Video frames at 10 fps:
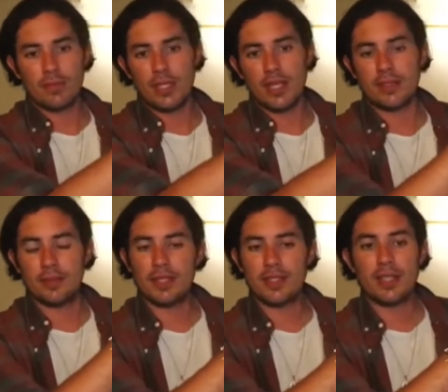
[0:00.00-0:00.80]
It
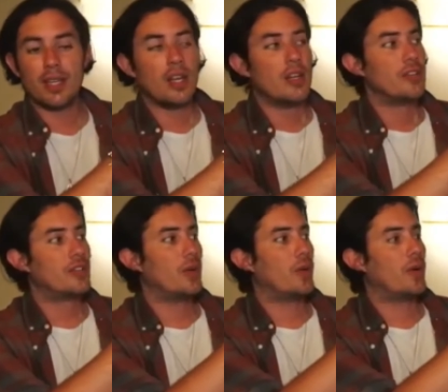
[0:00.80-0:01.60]
doesn't matter.
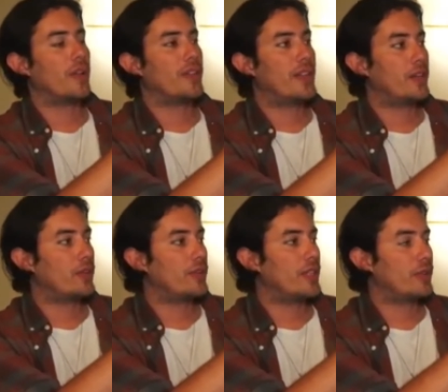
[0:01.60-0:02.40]
So
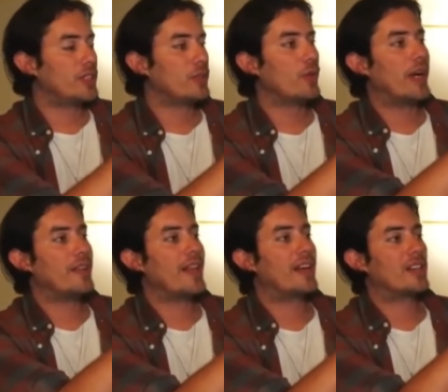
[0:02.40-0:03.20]
the the reason why
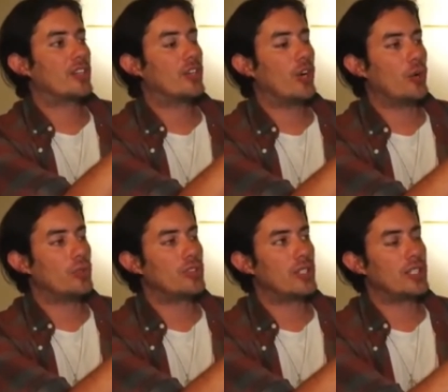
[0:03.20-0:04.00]
they are
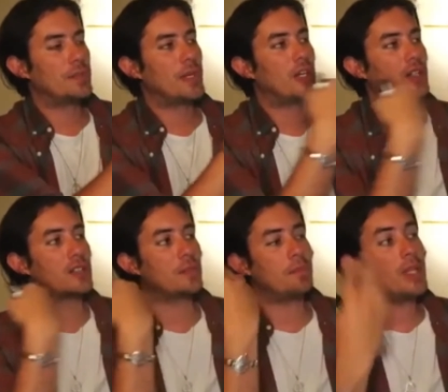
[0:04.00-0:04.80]
codes is
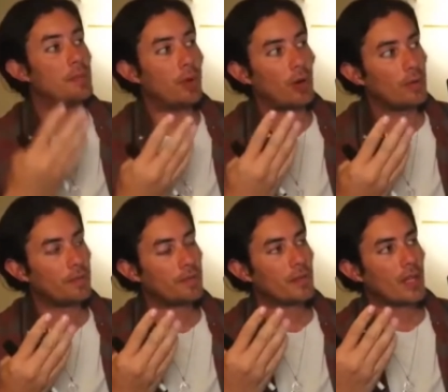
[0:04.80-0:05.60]
because
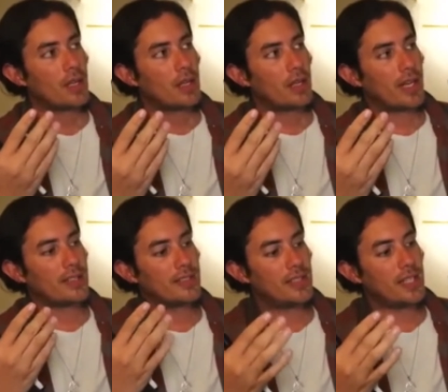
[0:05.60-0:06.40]
people
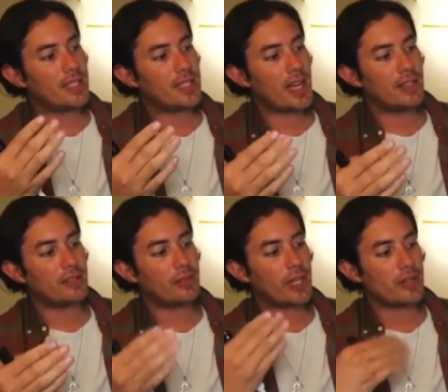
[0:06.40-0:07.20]
can see it
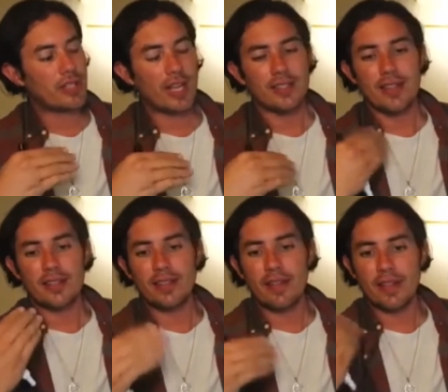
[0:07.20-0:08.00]
and recognize
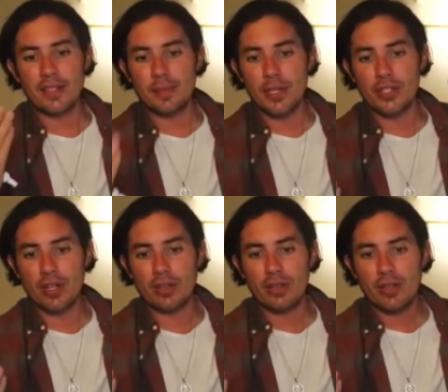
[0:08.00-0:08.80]
that something
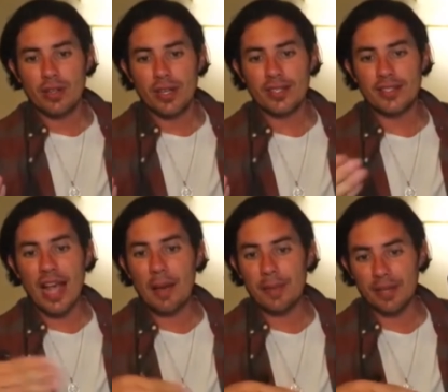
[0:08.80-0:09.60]
special is
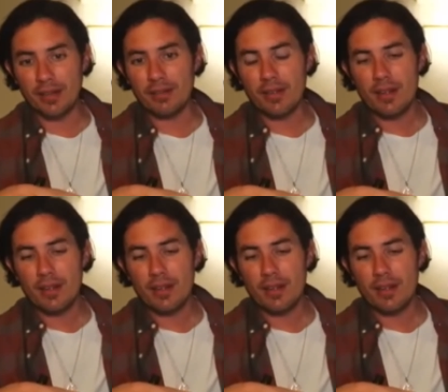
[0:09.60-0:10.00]
happening,